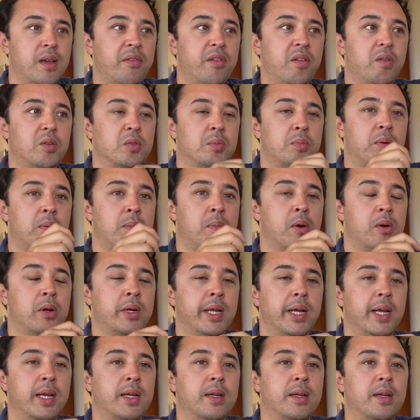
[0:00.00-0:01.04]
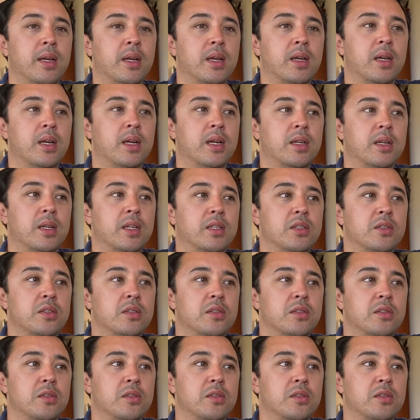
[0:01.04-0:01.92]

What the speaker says: He was promoting his